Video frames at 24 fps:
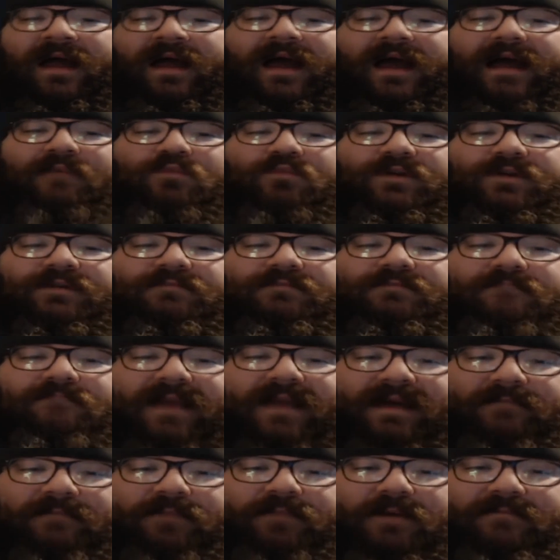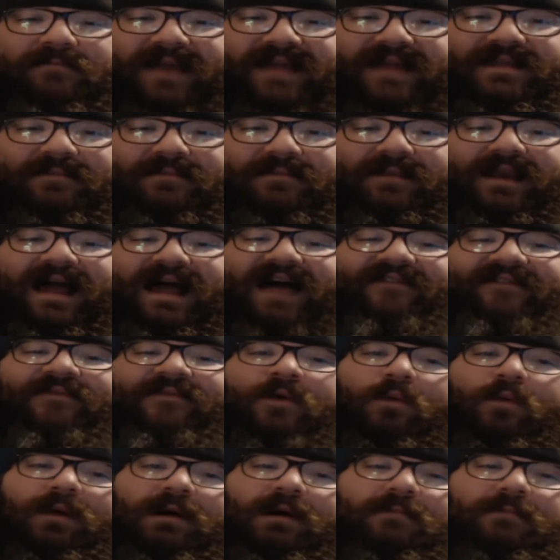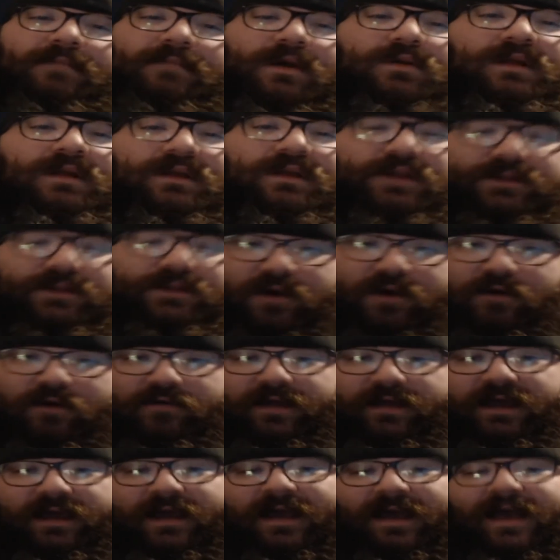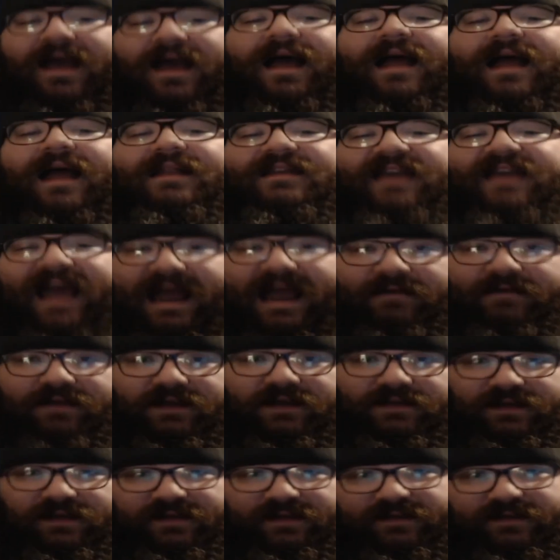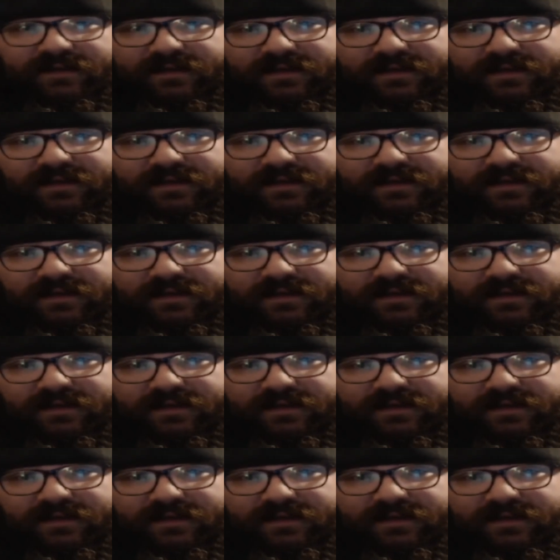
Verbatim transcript: and was ma- but made them laugh while building story and characters.